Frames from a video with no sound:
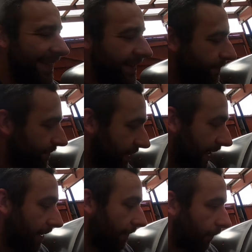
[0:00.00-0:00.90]

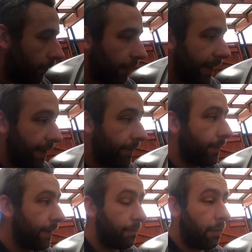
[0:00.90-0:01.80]
to get the floor in
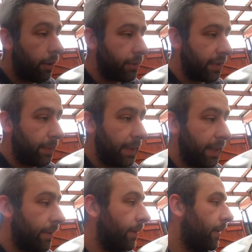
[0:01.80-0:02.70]
and mocked up
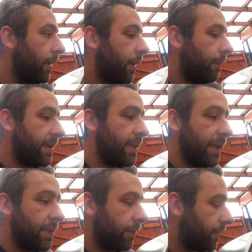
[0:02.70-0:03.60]
in
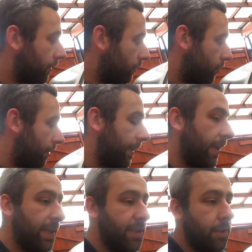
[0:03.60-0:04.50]
basically. So I've done all the
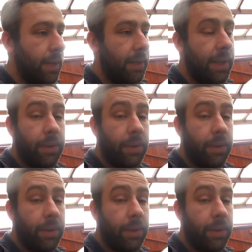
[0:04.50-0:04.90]
trimming I need to do now.